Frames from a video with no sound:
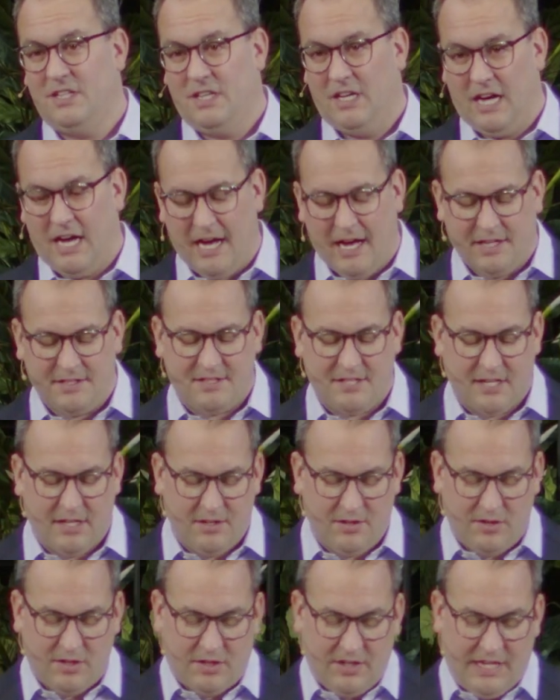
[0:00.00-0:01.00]
Uh,
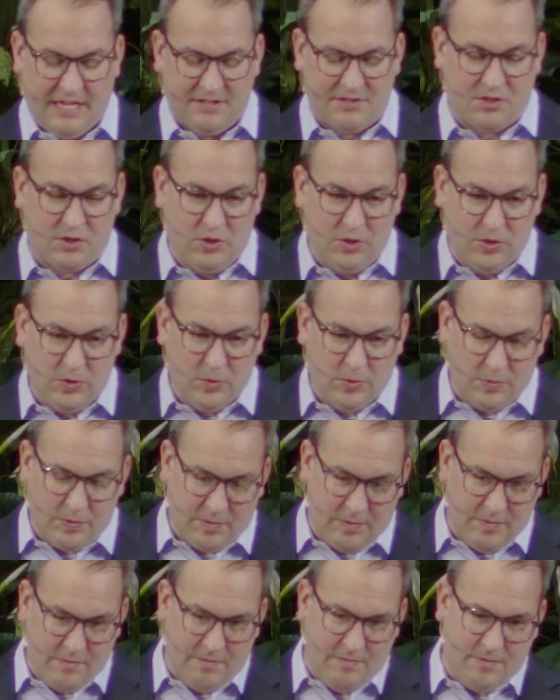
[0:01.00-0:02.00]
to, he has
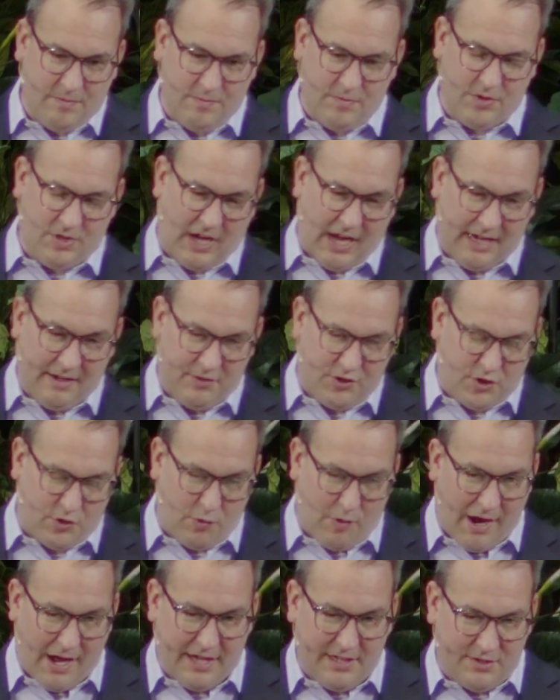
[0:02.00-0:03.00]
two kind of
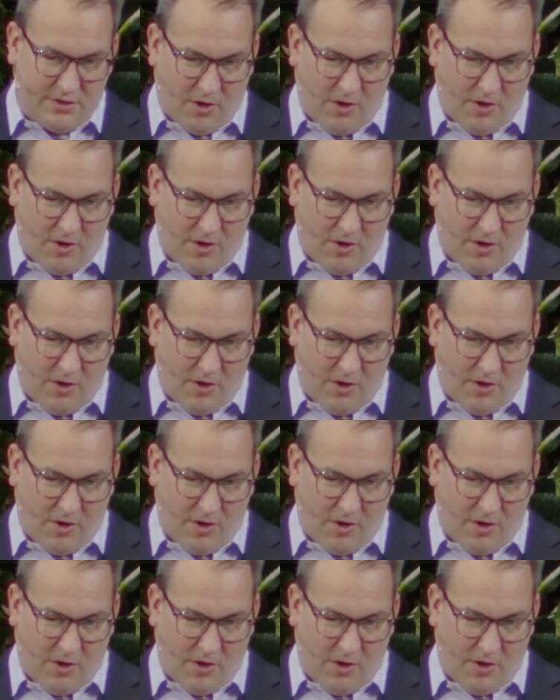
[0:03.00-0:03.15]
shrines,